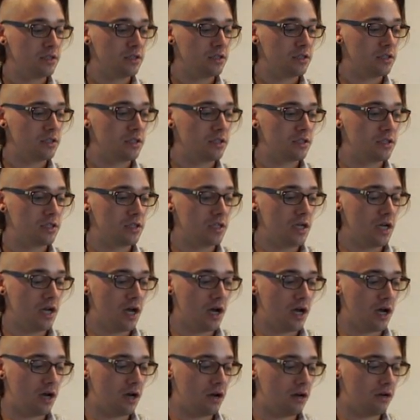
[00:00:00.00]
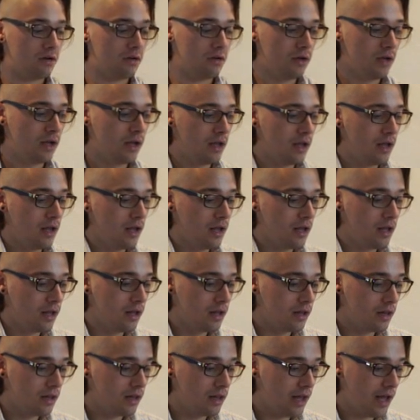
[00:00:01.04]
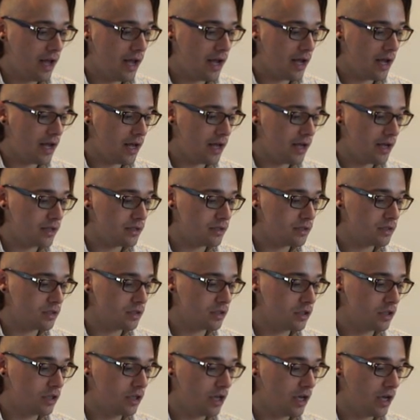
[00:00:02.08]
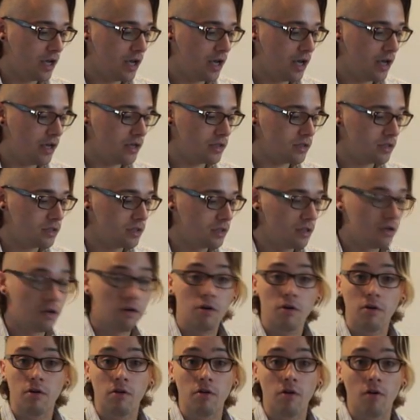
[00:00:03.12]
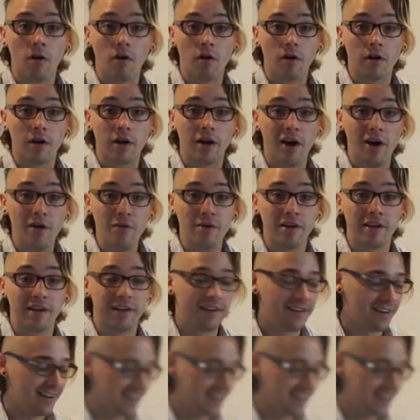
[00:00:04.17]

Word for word: So let's get going.